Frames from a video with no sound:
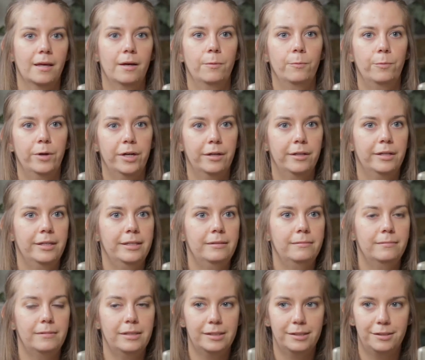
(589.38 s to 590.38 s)
where the
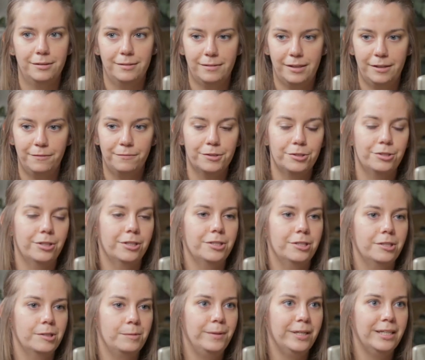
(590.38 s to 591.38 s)
infrastructure
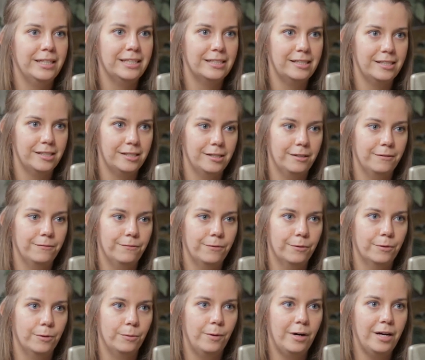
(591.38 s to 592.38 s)
has been existing
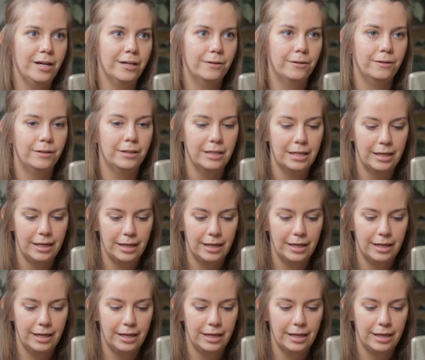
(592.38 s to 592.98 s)
for a while,